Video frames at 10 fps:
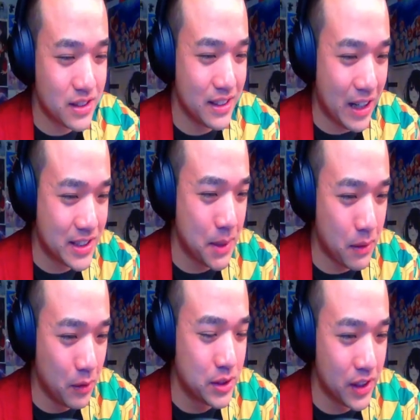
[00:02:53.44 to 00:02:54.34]
the uh,
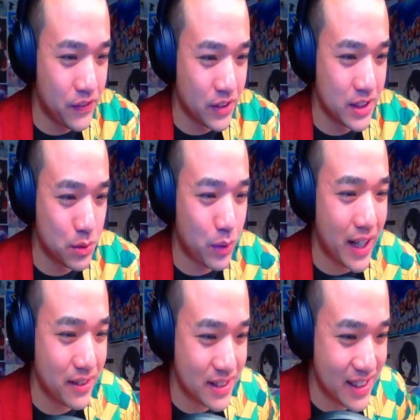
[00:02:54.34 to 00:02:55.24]
saber alter versus
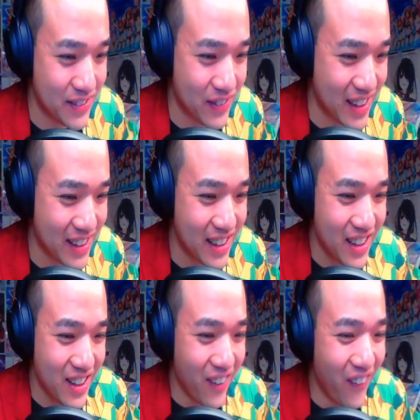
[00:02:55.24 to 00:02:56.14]
rider scene, man.
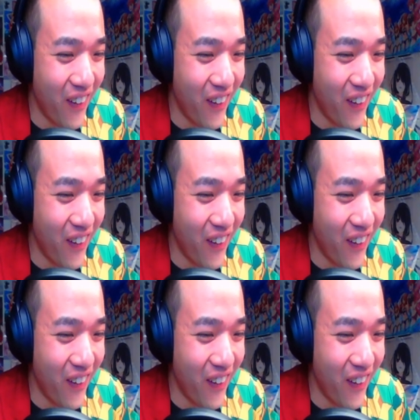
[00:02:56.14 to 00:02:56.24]
Oh,